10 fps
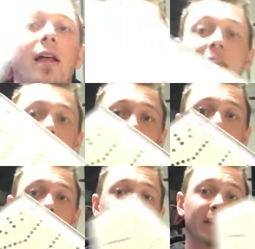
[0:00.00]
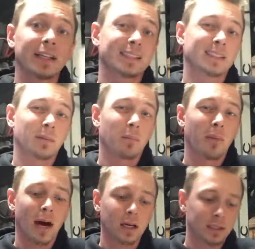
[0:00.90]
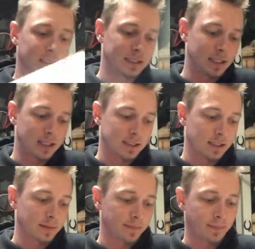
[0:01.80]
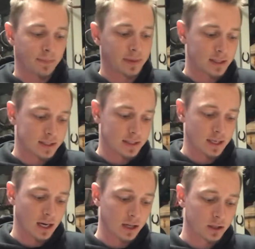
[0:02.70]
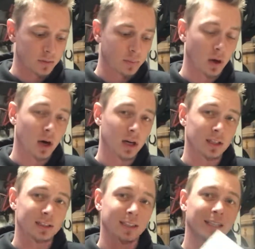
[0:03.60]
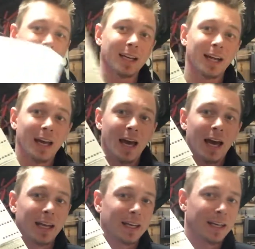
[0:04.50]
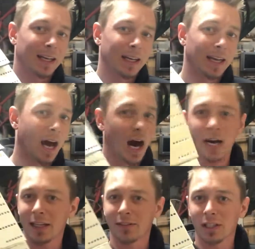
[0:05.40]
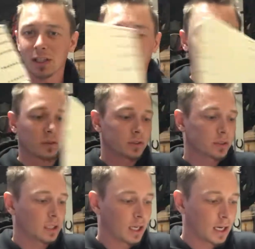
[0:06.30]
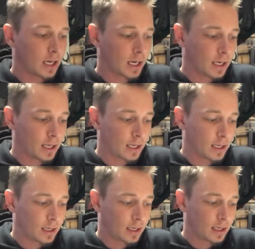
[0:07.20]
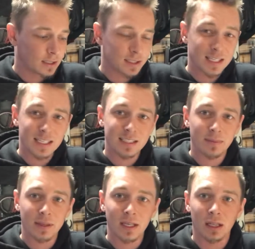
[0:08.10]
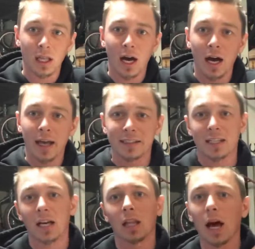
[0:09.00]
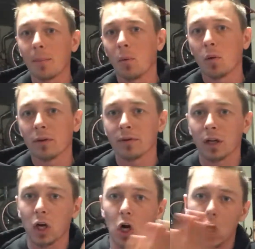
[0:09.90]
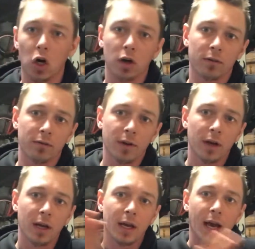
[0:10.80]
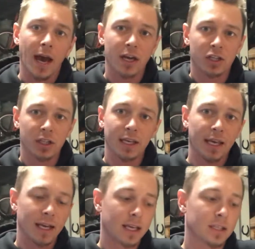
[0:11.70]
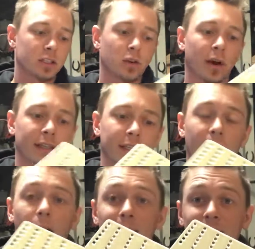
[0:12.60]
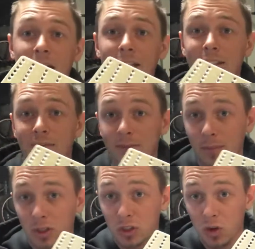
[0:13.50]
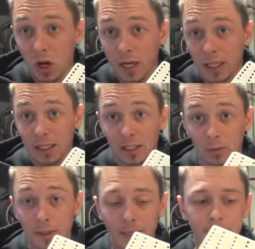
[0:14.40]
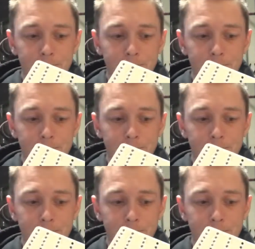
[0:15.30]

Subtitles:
This one fits mildly decent. This other part, not even close. It needs to be it's got a lot more of a curve actually in it. So I did upsize it from the drawing a little bit,